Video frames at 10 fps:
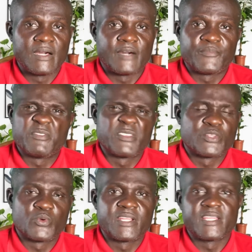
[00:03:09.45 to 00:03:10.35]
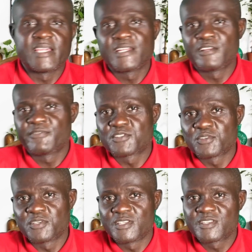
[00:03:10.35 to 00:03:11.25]
Even the one he handed over to
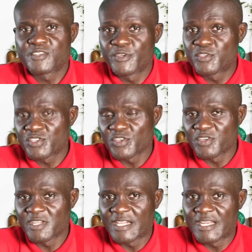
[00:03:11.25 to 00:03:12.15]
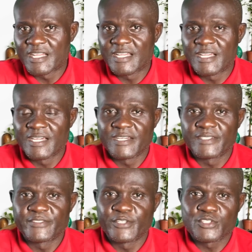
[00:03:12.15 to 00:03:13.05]
his spiritual son in Ghana,
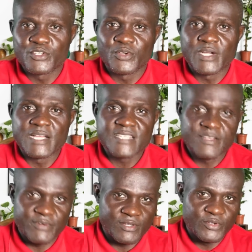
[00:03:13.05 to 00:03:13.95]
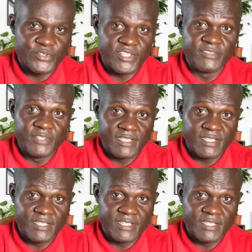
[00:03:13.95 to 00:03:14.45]
Dr. Asare Ogiri.